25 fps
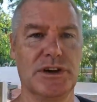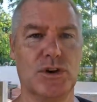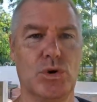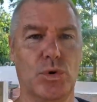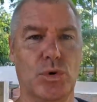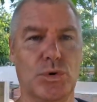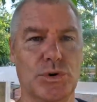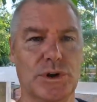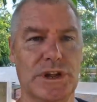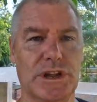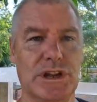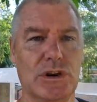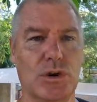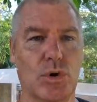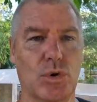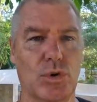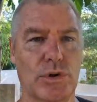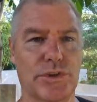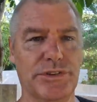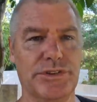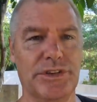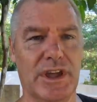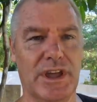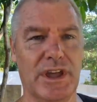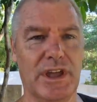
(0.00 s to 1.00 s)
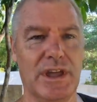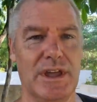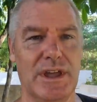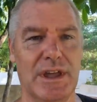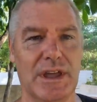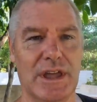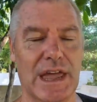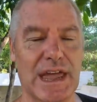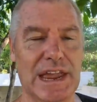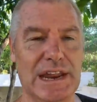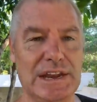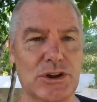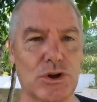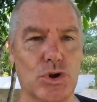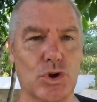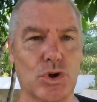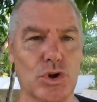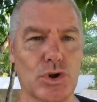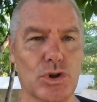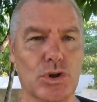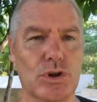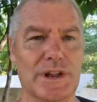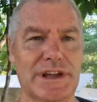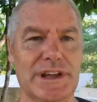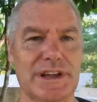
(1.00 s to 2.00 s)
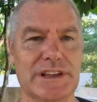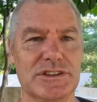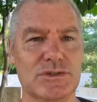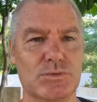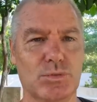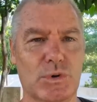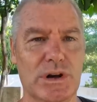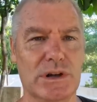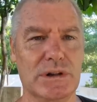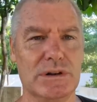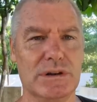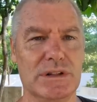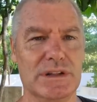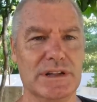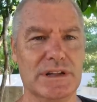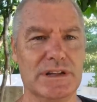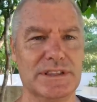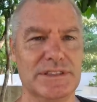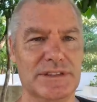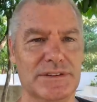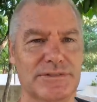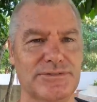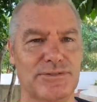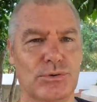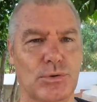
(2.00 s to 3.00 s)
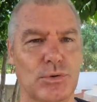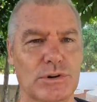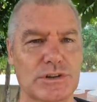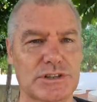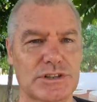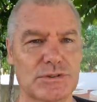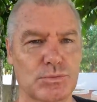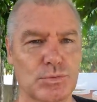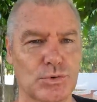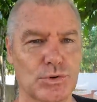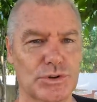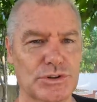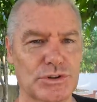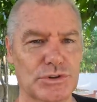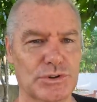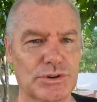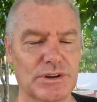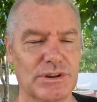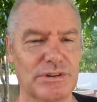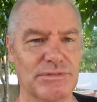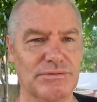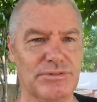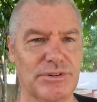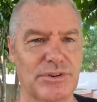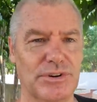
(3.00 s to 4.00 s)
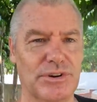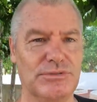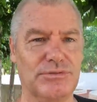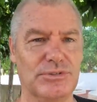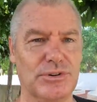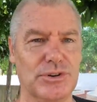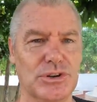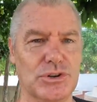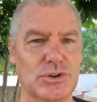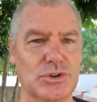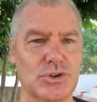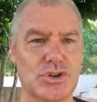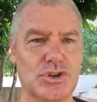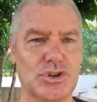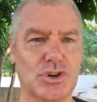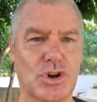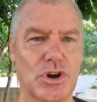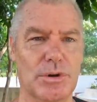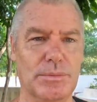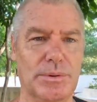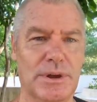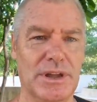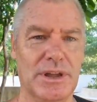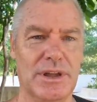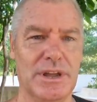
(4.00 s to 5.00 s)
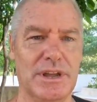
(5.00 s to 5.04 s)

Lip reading: Courtney Laws and Earl as well in the forwards were doing a very, very good job.